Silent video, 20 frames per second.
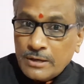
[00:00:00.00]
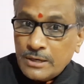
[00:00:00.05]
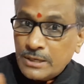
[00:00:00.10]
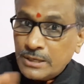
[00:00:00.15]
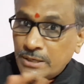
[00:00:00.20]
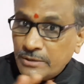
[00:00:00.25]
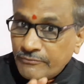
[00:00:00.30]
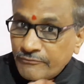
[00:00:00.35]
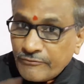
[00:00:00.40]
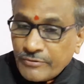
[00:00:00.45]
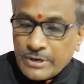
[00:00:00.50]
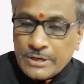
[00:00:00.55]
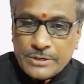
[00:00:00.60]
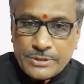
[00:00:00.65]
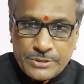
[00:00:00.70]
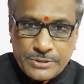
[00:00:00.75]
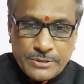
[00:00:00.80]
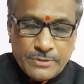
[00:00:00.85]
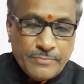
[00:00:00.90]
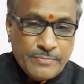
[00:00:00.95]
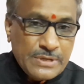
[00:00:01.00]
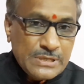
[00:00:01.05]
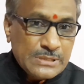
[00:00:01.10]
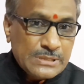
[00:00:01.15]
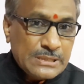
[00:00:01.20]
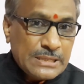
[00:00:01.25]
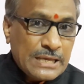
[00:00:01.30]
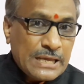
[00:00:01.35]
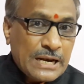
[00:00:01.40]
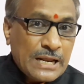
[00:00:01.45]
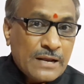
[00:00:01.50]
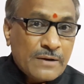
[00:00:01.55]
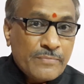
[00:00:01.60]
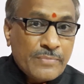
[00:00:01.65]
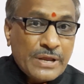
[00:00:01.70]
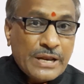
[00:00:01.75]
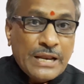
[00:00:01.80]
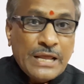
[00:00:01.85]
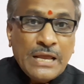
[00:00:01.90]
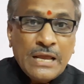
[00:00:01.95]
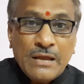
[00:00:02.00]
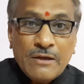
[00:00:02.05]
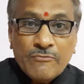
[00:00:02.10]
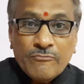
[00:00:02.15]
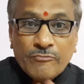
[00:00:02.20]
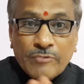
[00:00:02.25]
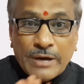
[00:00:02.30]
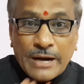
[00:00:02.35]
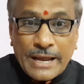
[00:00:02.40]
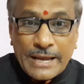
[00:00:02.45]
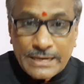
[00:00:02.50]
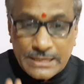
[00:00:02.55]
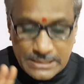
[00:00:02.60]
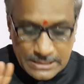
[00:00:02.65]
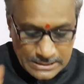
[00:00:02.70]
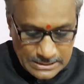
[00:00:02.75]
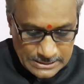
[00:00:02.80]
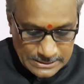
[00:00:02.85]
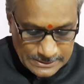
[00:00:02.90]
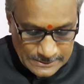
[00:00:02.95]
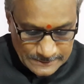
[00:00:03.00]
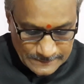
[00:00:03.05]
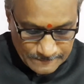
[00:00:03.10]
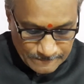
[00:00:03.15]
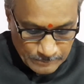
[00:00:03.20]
different, means there are many varieties.